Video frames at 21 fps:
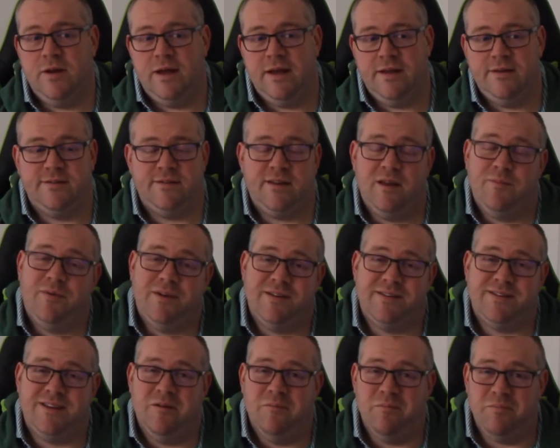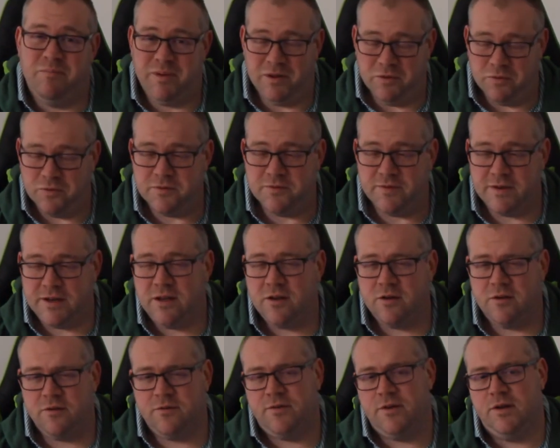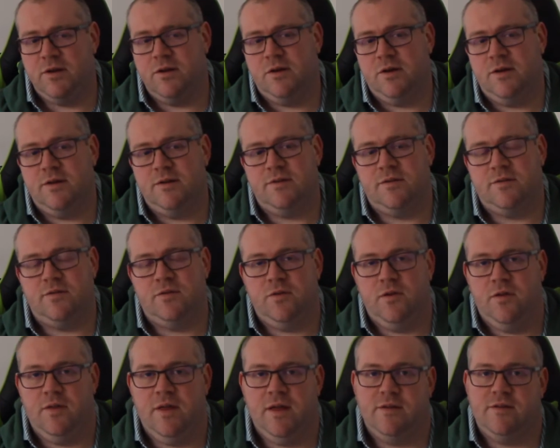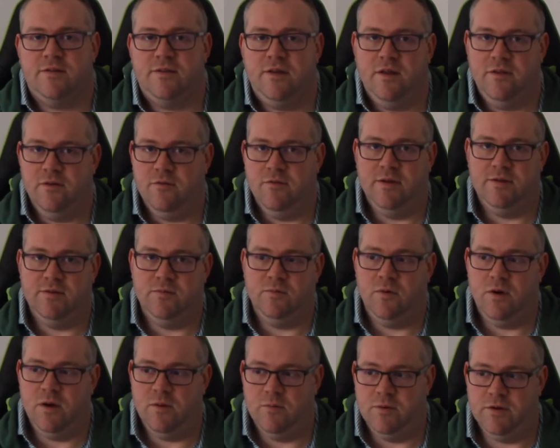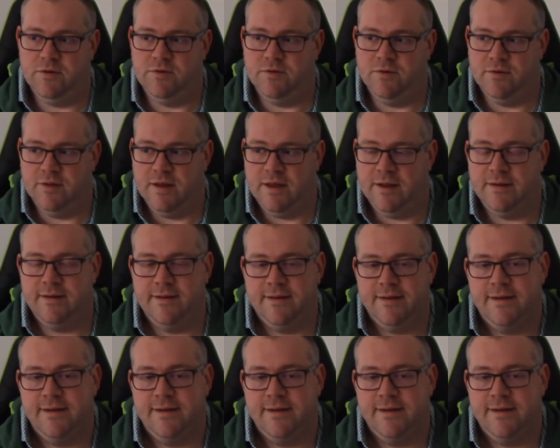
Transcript: a step-by-step build video for you guys, so that's the other reason why I want to do that.